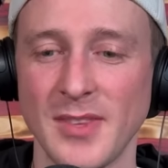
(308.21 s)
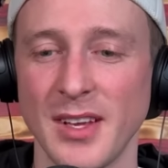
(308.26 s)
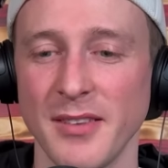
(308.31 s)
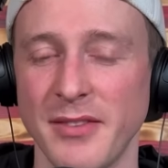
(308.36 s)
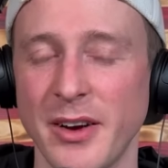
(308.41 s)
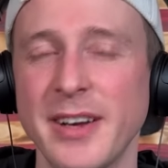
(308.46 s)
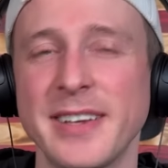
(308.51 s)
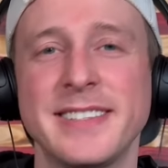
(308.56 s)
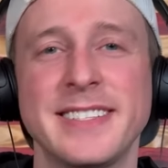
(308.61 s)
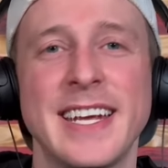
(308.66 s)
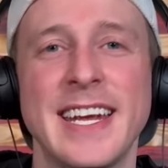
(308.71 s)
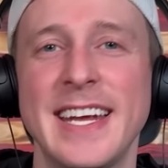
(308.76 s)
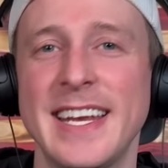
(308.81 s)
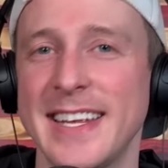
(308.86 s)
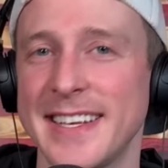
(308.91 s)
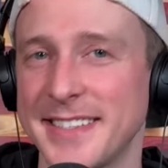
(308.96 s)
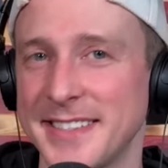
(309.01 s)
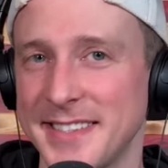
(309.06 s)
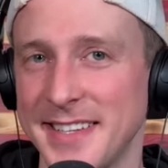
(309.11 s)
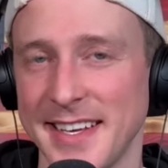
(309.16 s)
Very
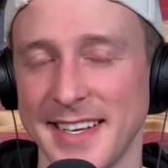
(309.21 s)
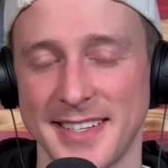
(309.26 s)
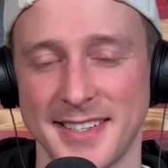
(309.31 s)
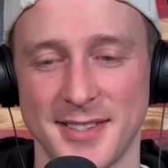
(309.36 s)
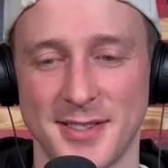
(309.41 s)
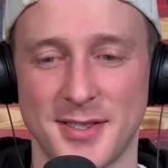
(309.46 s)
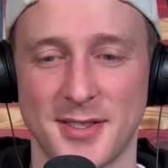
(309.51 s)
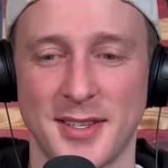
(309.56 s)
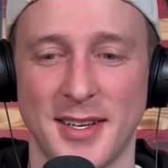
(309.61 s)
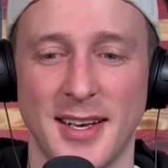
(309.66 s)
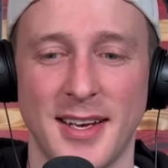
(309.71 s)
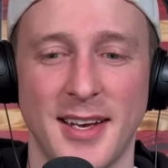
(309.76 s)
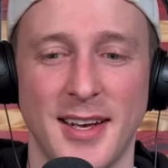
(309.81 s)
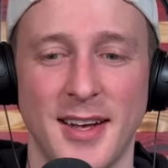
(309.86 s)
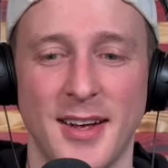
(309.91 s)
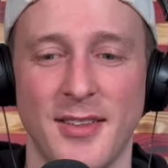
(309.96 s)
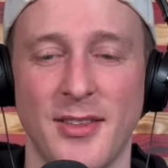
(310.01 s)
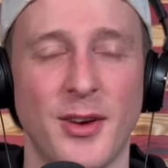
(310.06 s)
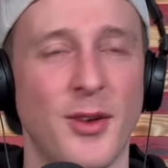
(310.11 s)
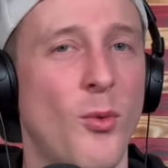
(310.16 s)
tedious things.
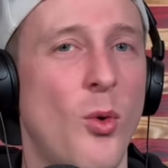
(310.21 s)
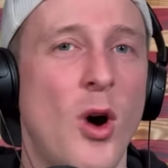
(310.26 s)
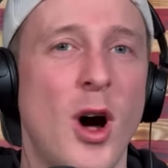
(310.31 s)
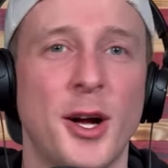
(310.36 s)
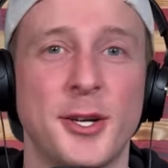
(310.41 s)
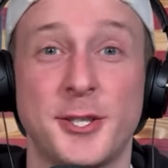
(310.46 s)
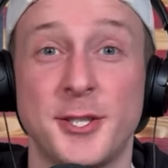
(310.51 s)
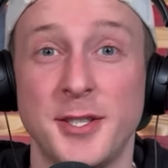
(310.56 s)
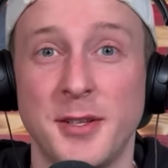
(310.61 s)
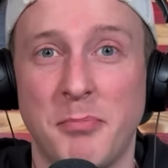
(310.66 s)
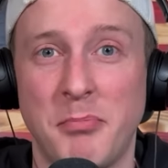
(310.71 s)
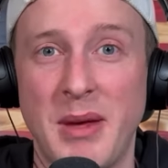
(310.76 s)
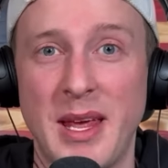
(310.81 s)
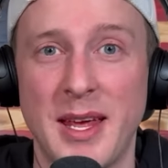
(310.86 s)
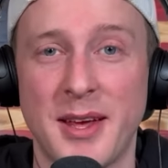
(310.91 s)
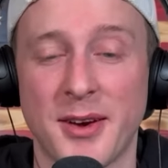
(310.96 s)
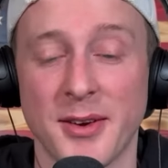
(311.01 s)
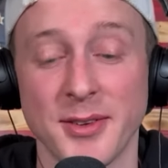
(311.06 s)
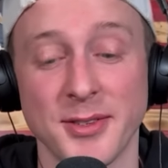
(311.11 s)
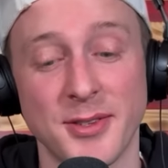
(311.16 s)
They're washing the
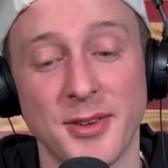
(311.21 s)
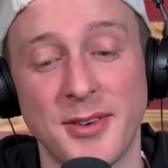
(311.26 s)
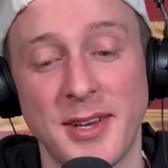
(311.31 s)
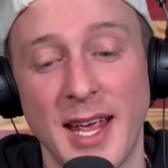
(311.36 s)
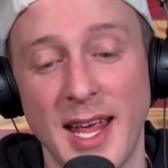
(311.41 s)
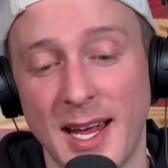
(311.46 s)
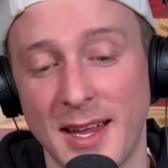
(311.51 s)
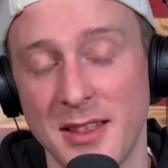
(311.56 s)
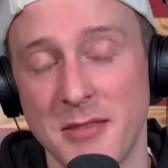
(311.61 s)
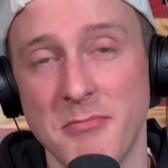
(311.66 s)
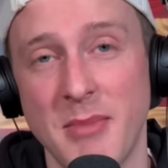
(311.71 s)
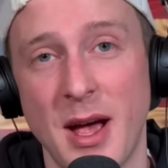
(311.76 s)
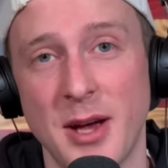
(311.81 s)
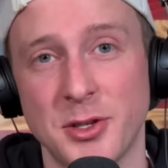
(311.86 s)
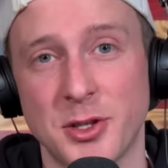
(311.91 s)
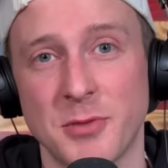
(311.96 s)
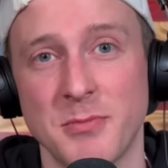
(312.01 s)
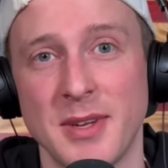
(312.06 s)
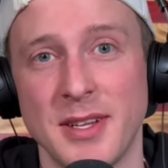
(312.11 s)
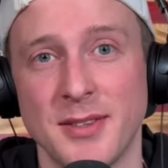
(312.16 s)
beakers. They're taking the
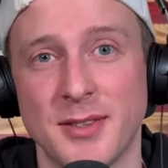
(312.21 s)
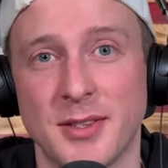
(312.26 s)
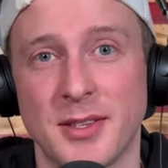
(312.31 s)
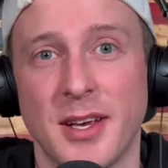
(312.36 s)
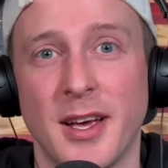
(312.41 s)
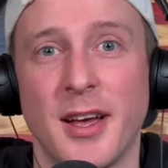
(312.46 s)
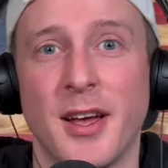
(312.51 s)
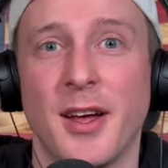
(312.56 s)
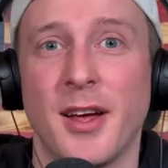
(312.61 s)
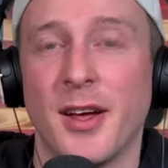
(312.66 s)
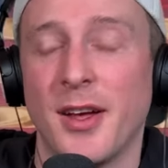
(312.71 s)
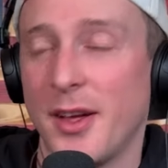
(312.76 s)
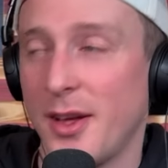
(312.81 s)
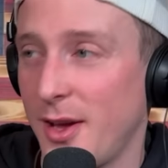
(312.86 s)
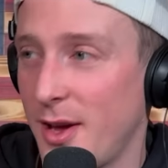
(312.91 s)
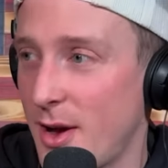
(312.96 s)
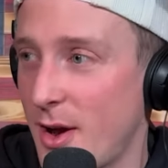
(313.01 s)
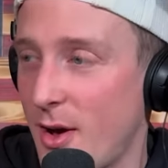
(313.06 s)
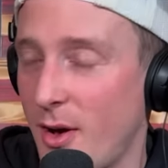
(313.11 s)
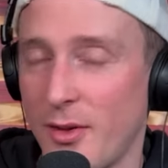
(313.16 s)
measurements.
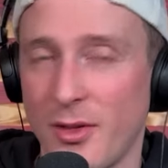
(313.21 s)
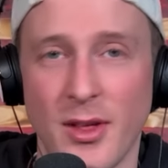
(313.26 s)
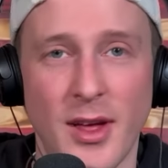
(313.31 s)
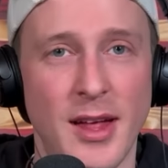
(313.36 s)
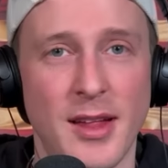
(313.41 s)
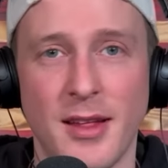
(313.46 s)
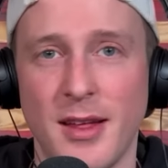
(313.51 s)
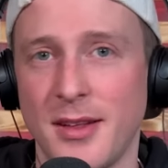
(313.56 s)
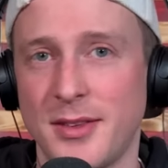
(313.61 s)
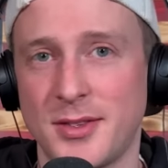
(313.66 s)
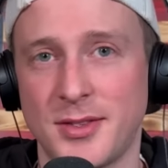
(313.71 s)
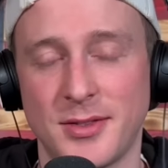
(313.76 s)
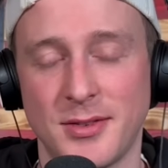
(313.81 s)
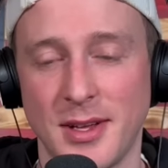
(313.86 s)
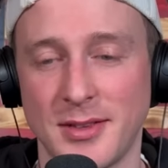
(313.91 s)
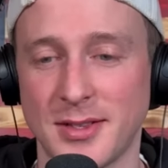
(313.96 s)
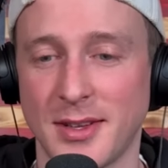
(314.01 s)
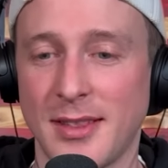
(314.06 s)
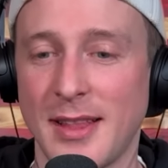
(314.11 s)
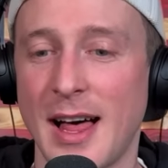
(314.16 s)
You know, it's
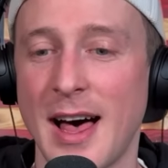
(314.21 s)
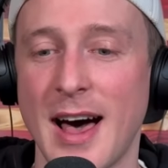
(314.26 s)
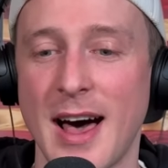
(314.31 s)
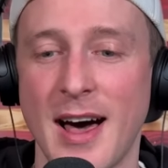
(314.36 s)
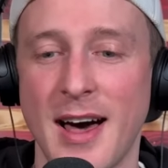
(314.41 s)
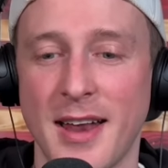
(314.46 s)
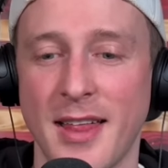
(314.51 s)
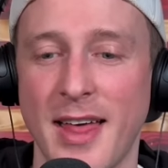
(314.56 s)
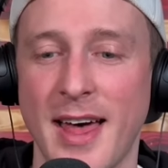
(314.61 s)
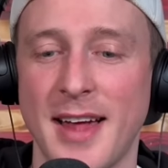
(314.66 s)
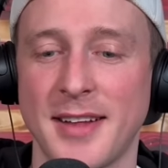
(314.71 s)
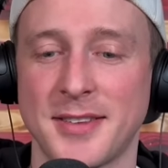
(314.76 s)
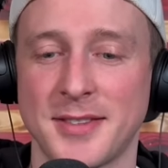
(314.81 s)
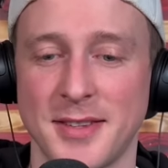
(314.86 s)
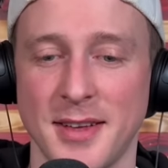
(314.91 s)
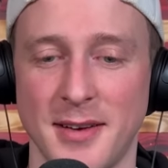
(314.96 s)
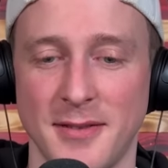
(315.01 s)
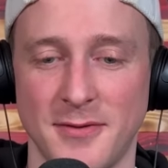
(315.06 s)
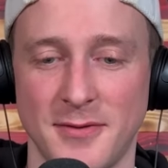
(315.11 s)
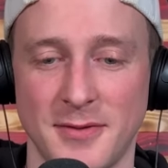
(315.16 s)
a lot of that
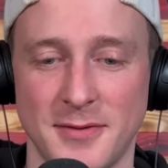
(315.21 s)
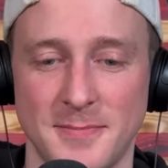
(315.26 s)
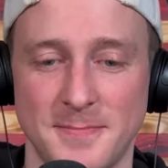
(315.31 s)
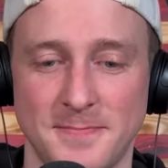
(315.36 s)
stuff.